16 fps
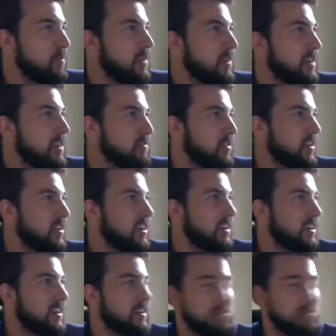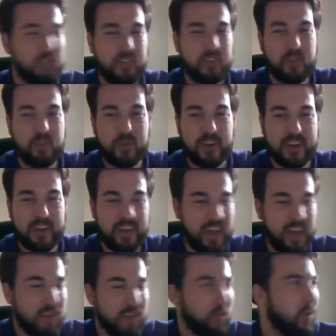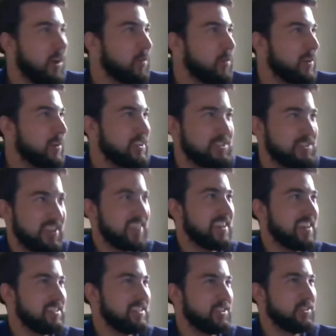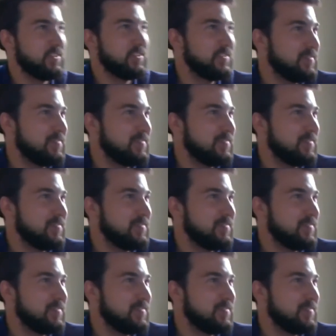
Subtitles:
But if you have work, we understand that too.